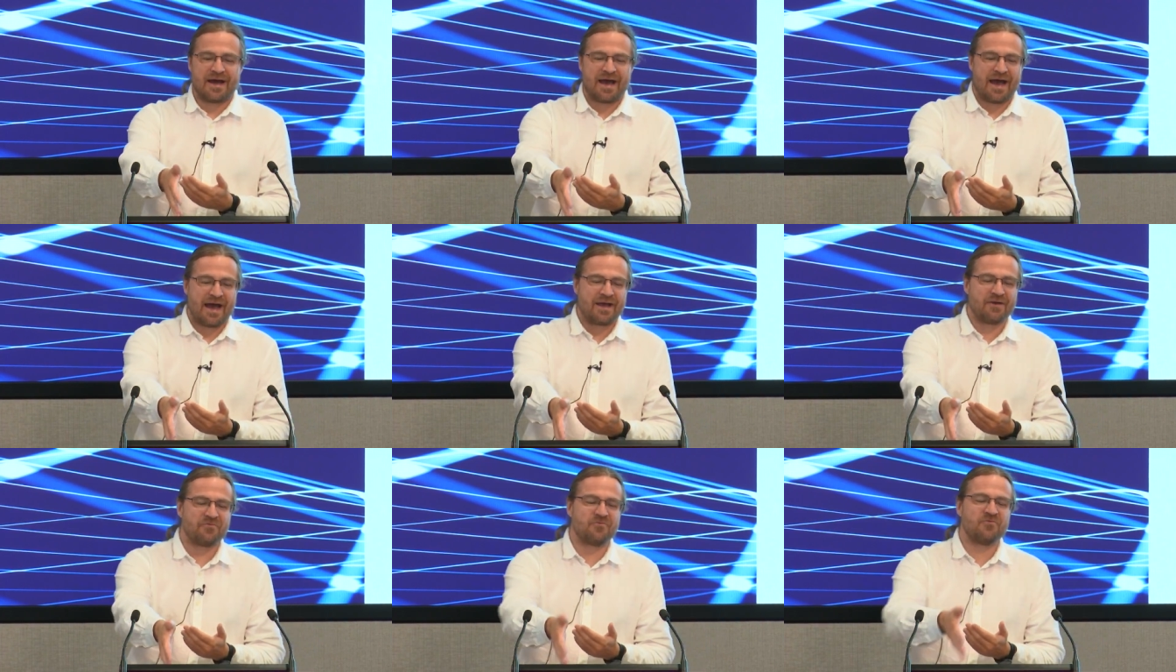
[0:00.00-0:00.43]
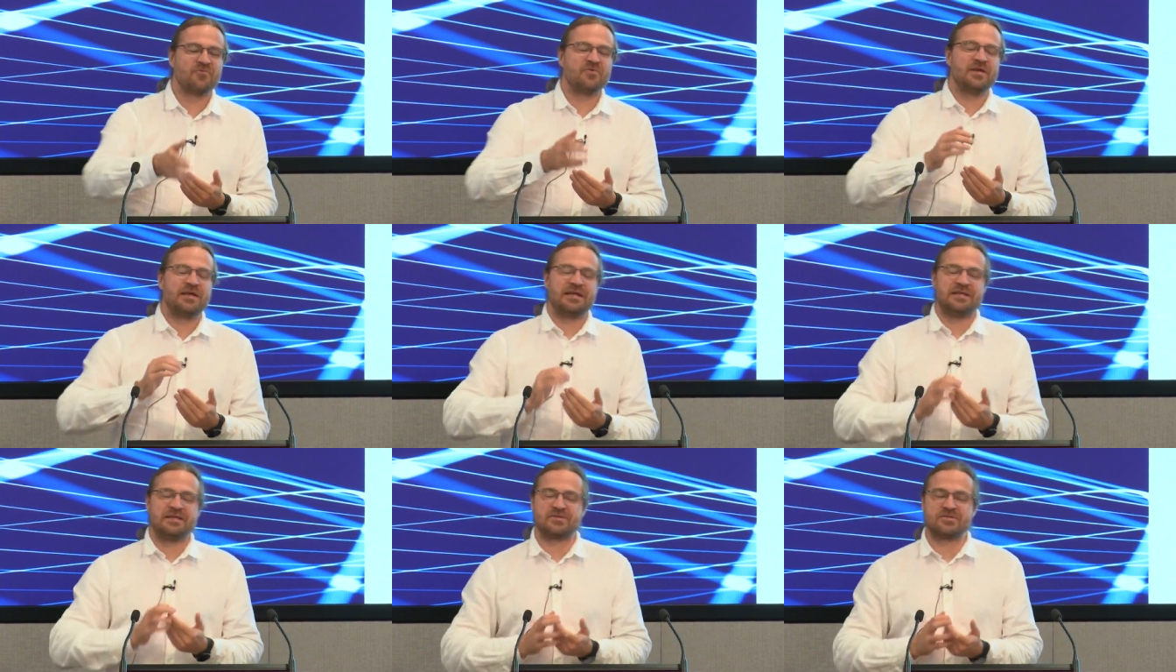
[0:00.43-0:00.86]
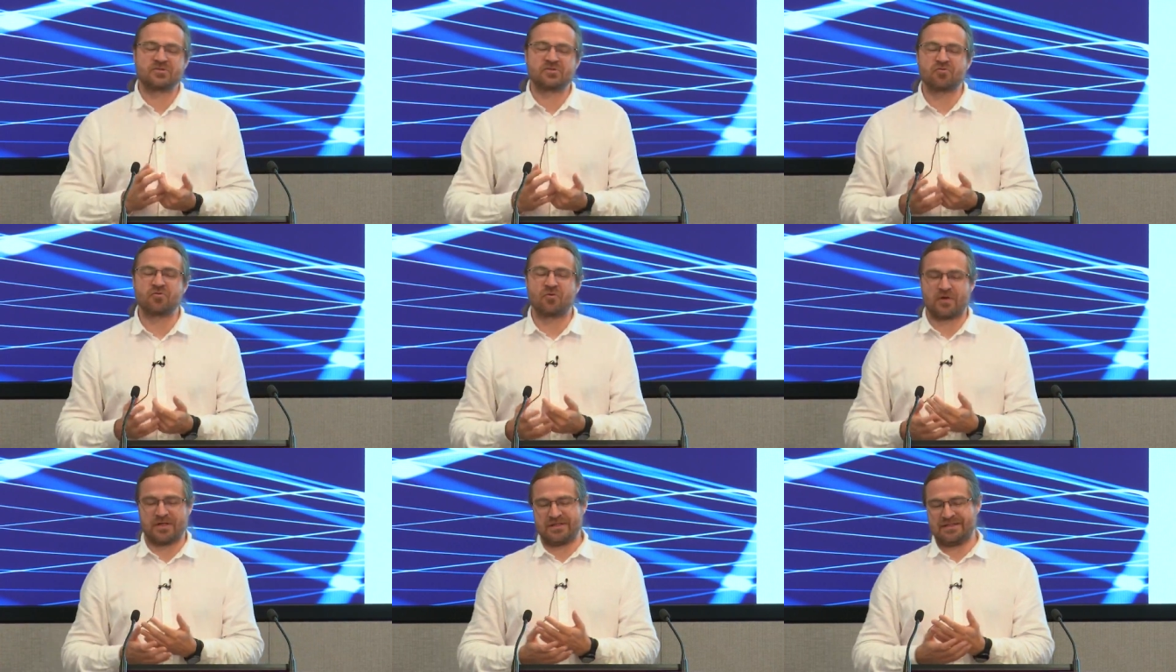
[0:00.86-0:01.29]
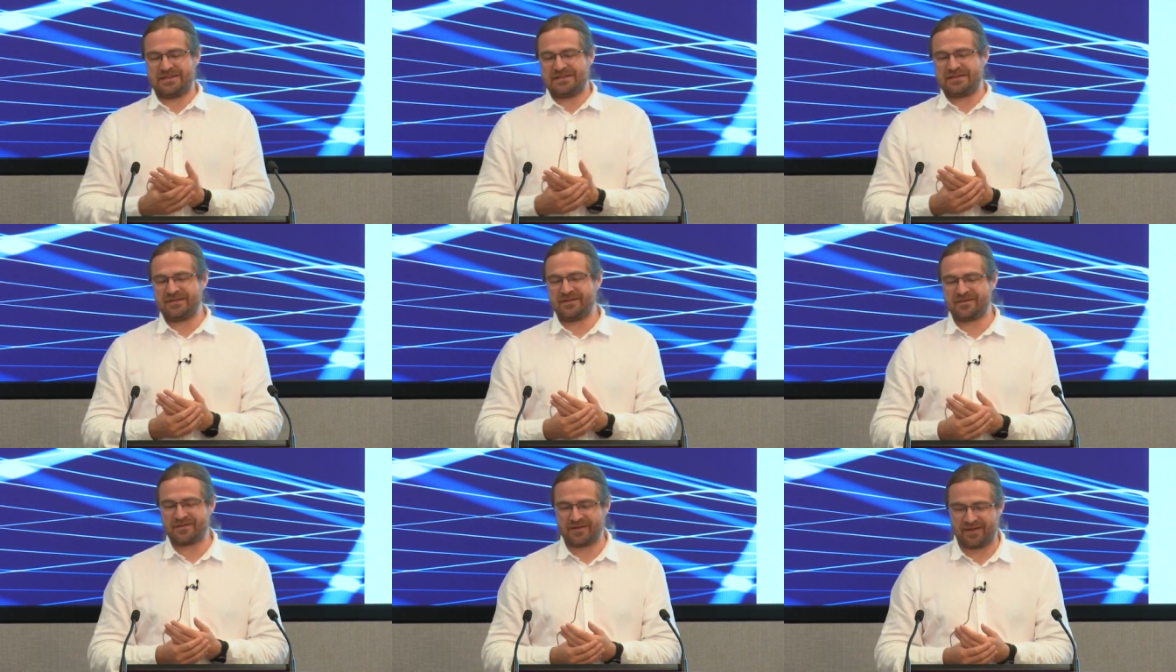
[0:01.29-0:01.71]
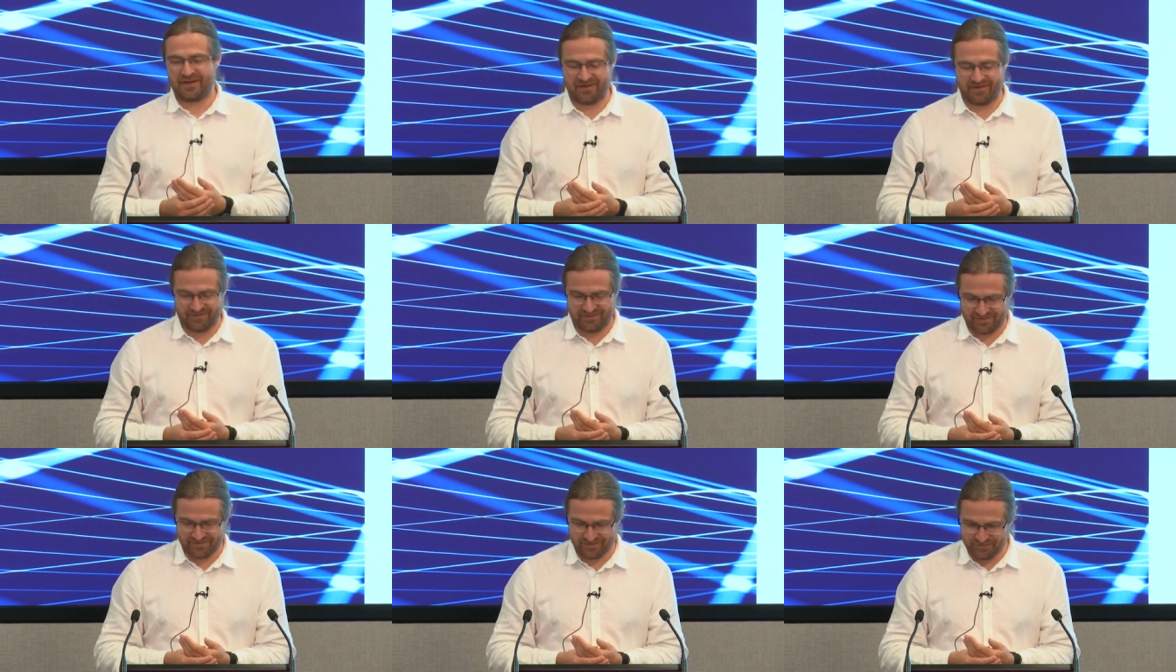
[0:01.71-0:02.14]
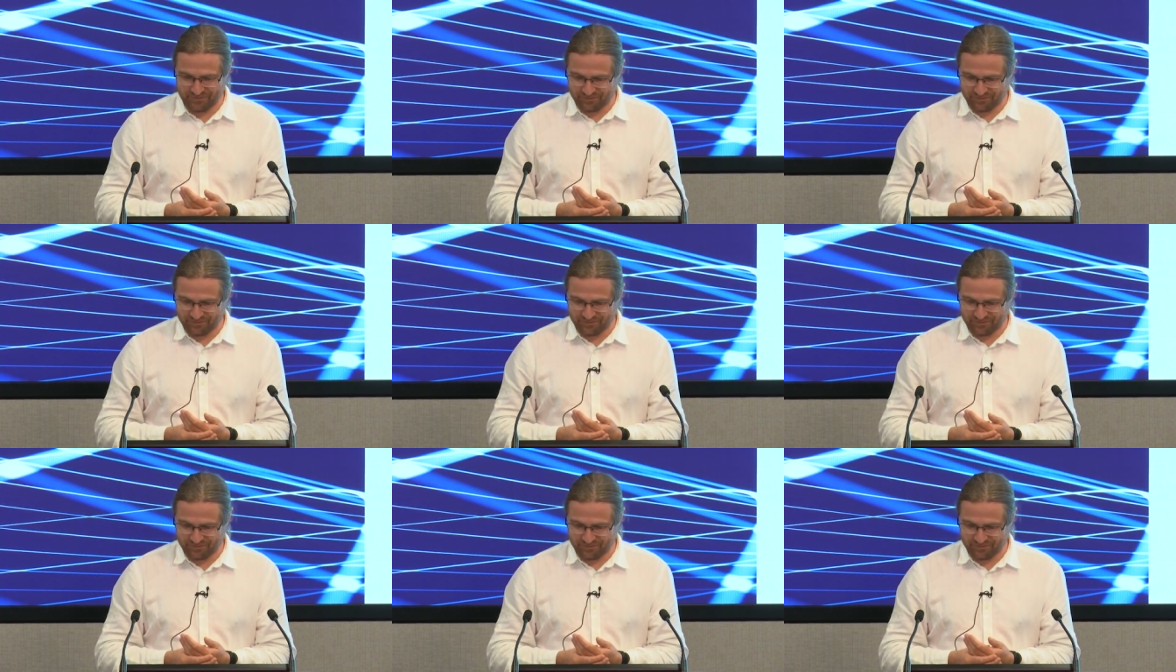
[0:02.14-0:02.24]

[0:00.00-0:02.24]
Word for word: I really strongly dislike that.